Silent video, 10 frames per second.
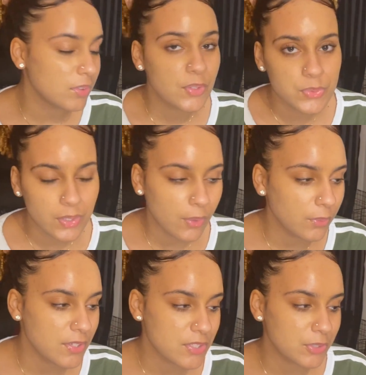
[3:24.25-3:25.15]
Those were the only
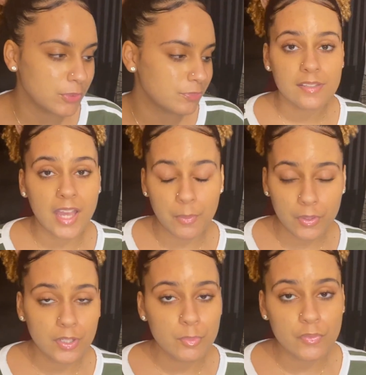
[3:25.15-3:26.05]
two. Now we're
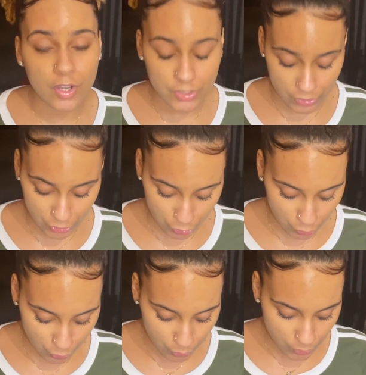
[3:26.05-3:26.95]
gonna move on to the
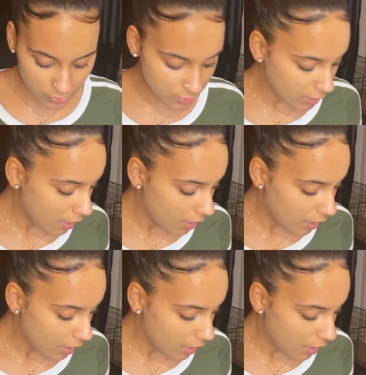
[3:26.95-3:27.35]
shoes.